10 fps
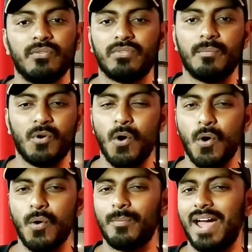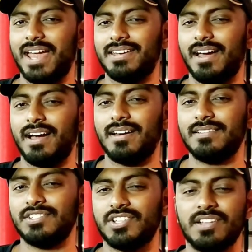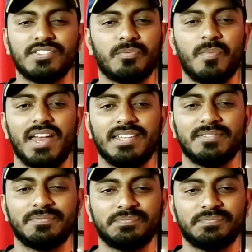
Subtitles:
from home and earn tons of money.